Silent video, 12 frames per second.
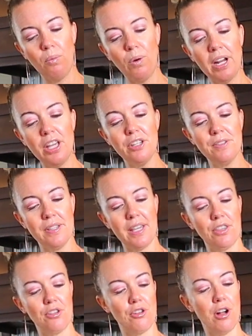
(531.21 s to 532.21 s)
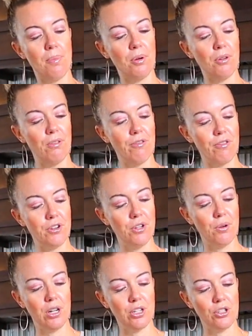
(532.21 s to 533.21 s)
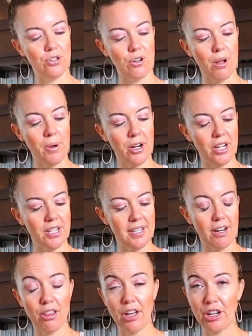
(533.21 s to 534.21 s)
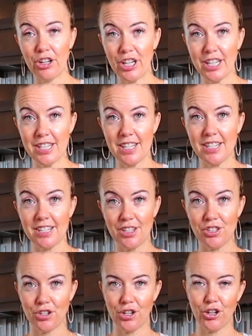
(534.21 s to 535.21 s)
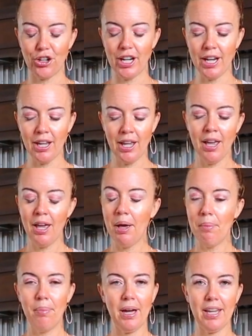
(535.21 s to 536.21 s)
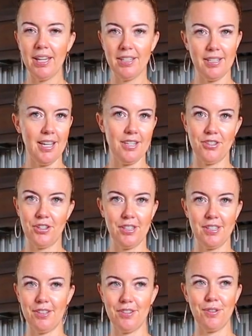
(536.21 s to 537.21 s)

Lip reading: When I use like the tropical fruit or just strawberries and a lot of greens, it does turn green, but it tastes good still.